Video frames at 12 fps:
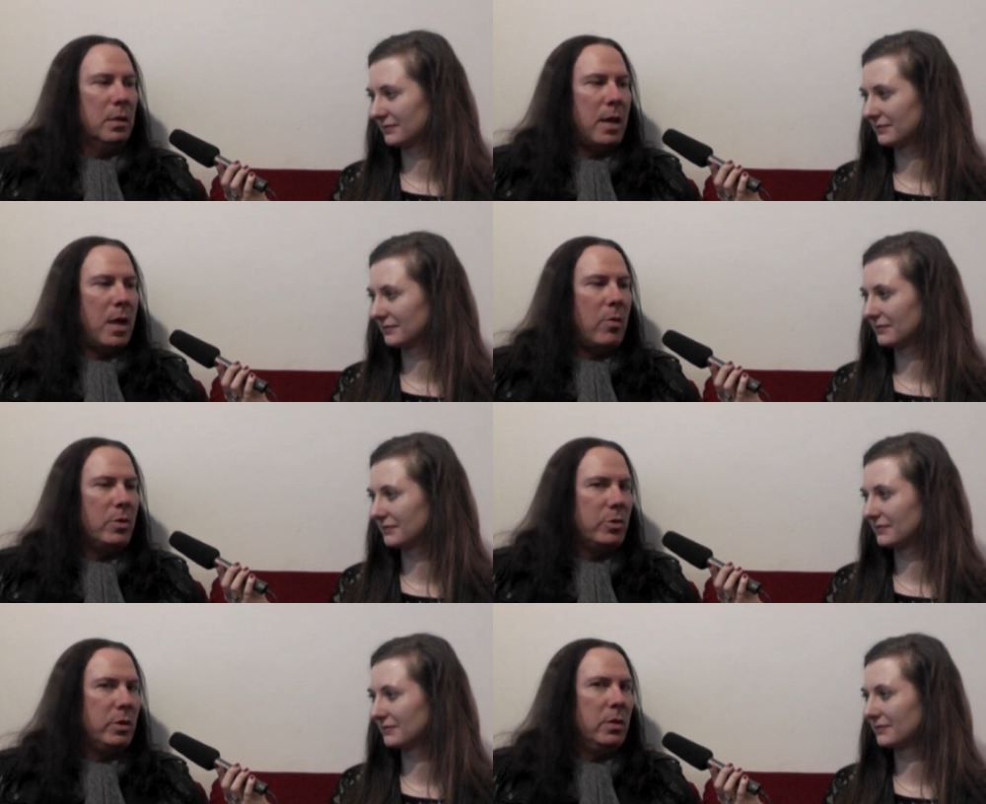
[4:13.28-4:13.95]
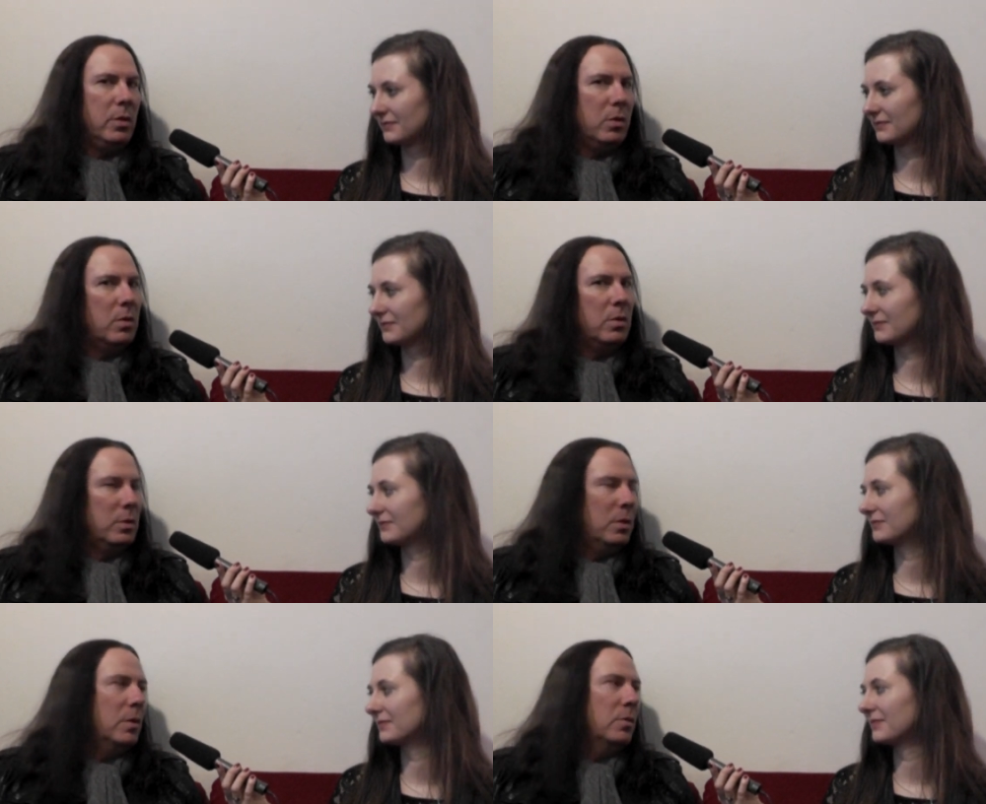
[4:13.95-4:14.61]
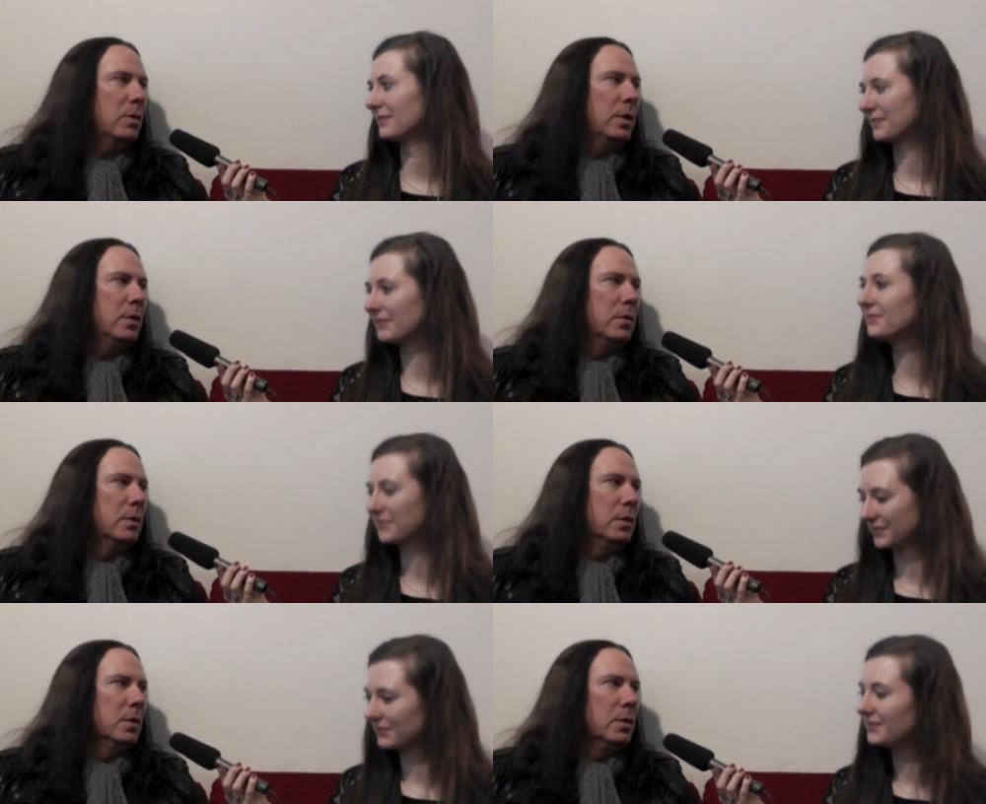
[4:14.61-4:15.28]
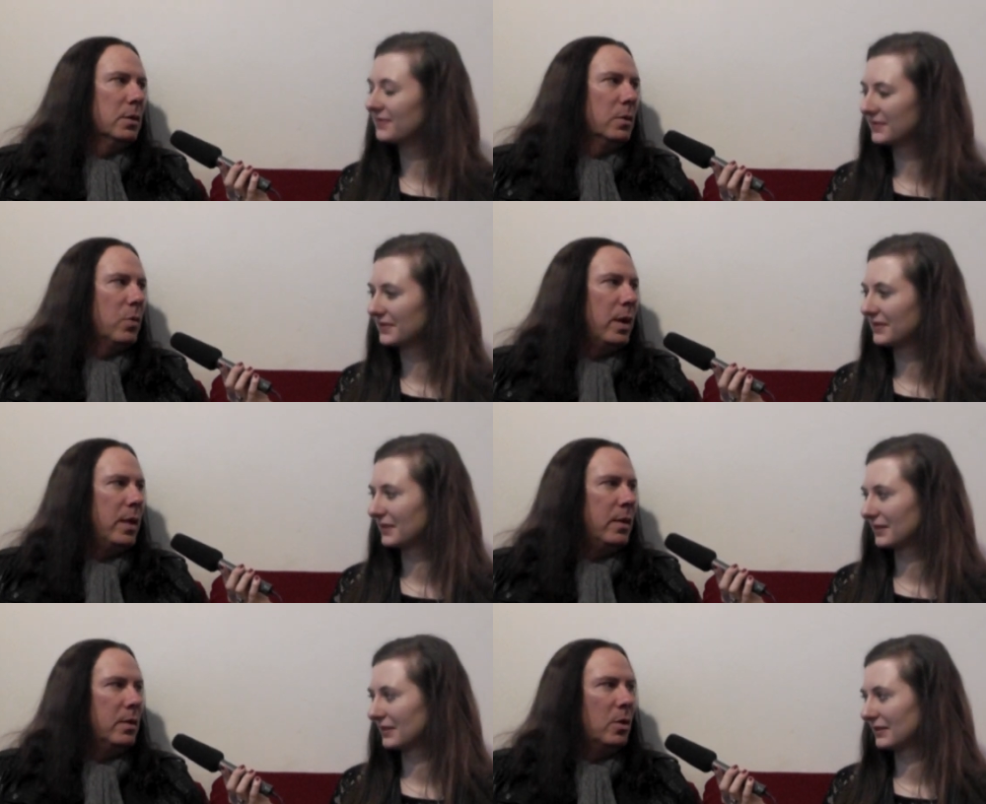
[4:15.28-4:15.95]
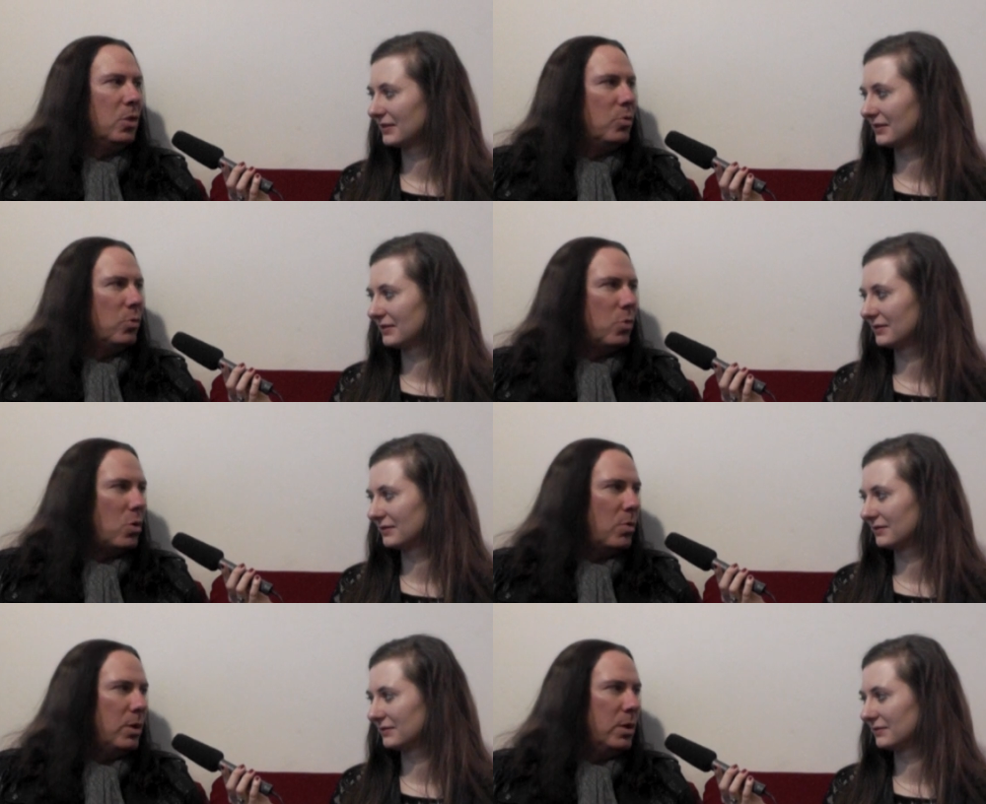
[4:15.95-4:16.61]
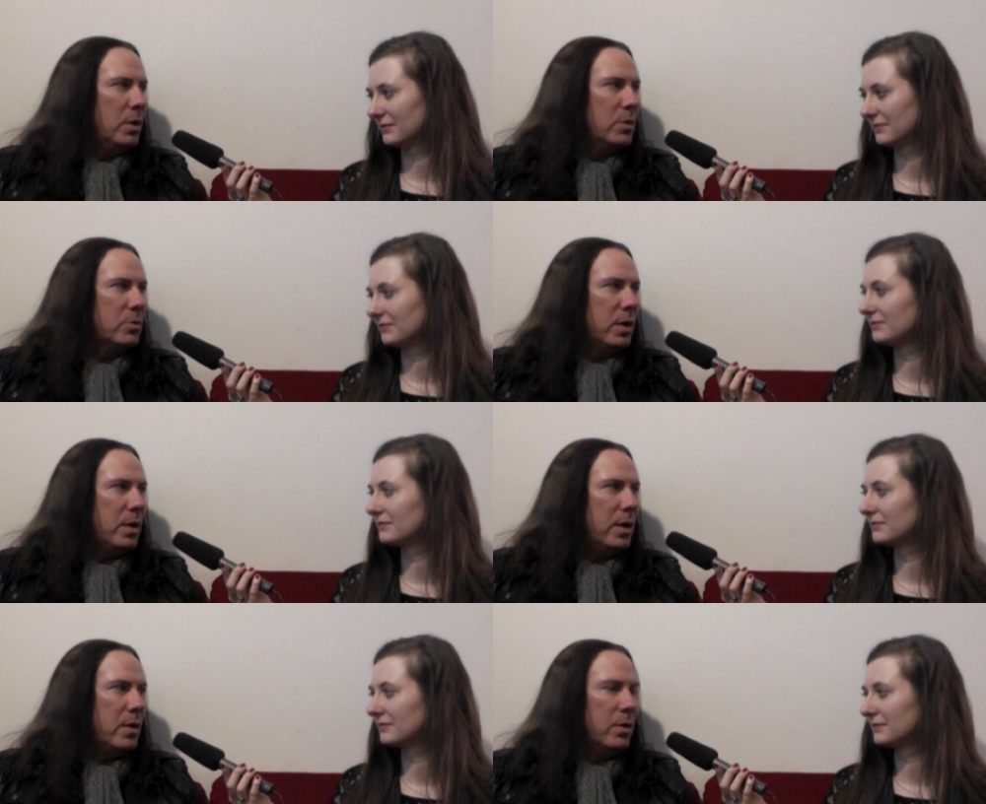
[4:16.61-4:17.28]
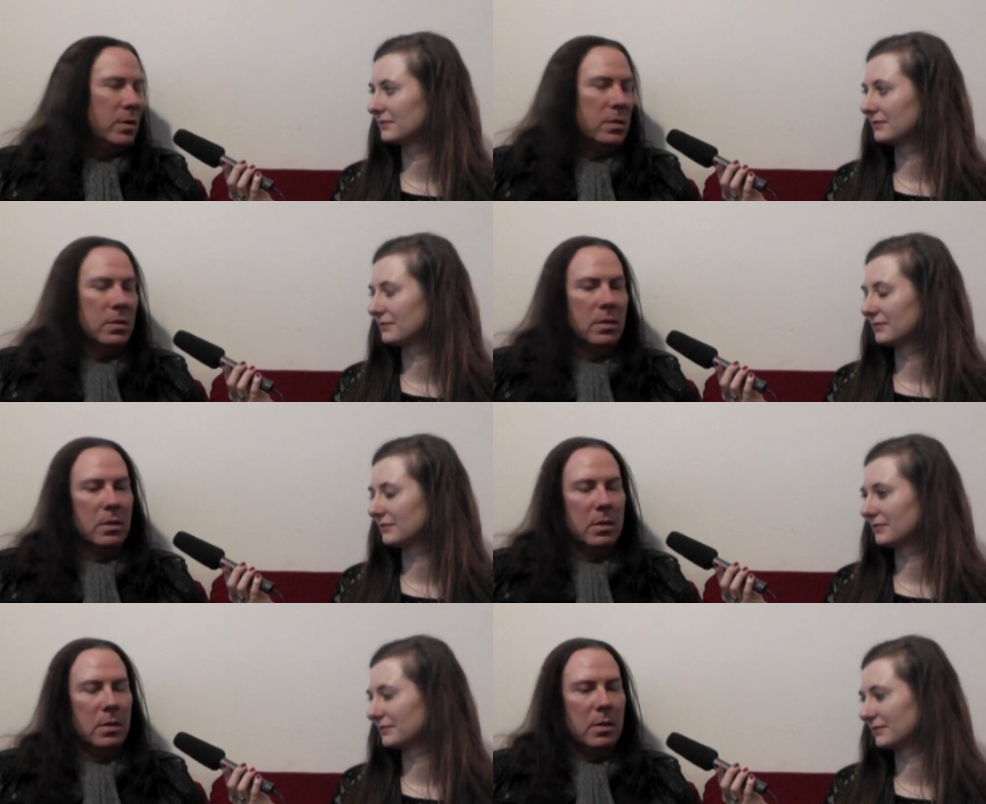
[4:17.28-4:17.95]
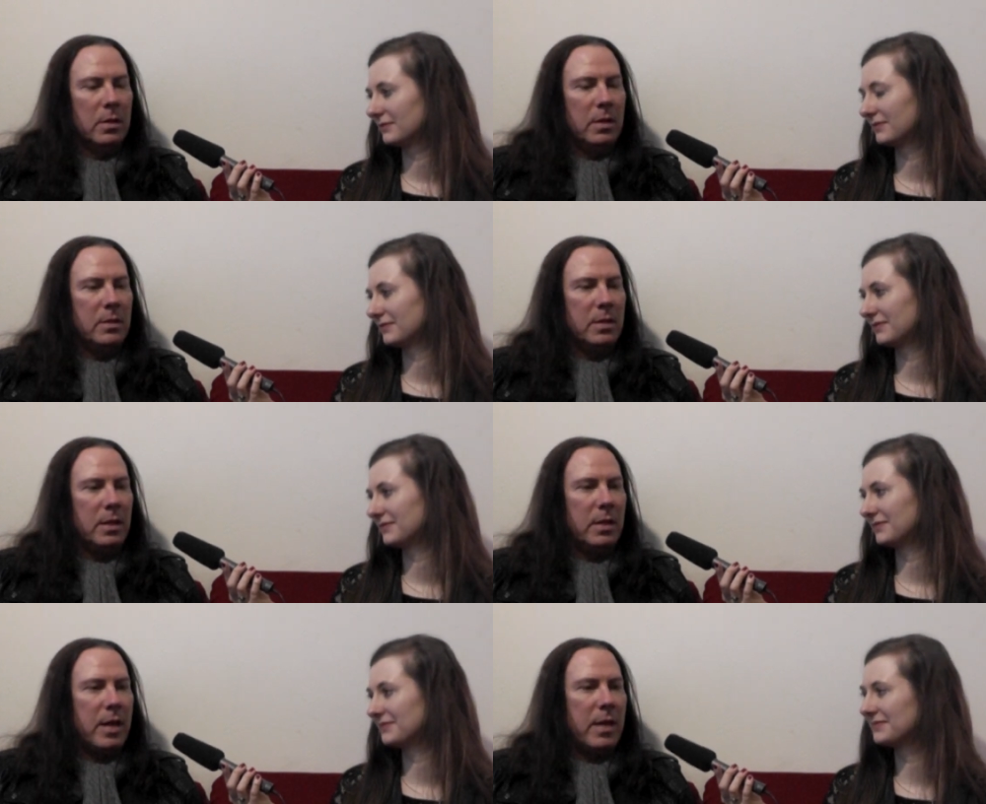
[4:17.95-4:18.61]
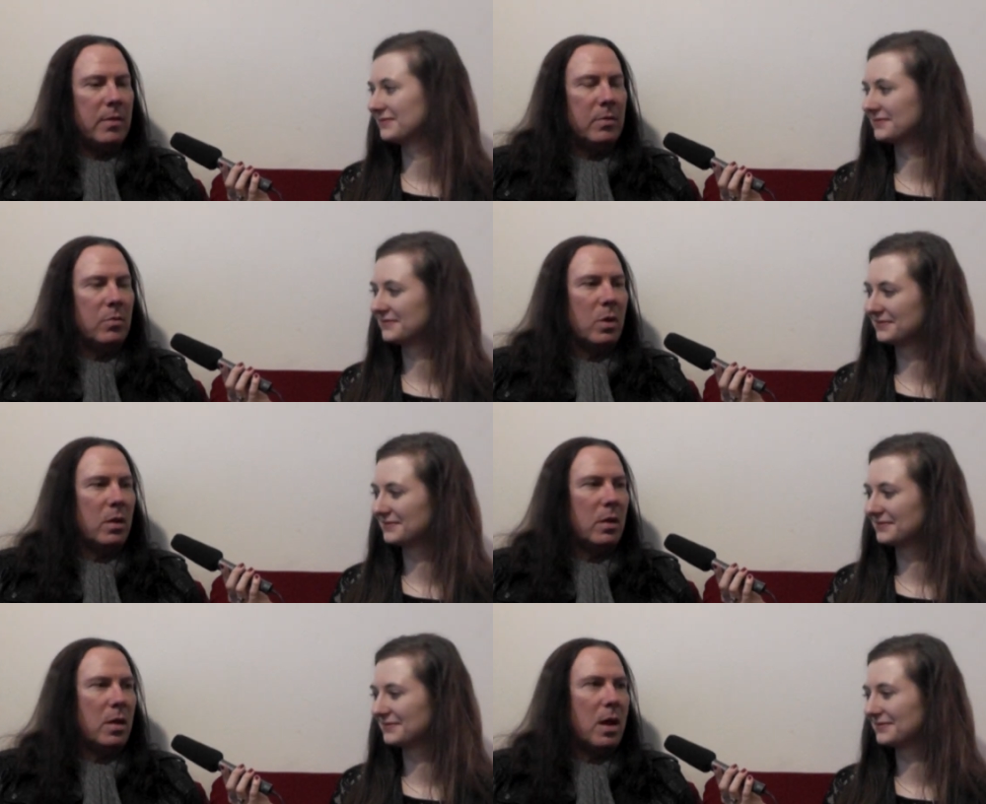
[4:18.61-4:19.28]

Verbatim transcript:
Speaker 1: how we treat the earth, you know, like the way that global warming is right now and things like that. And one of the